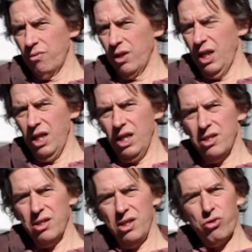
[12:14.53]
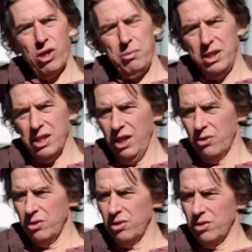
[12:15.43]
It's incredibly
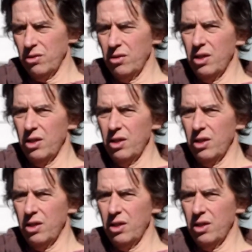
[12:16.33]
dangerous.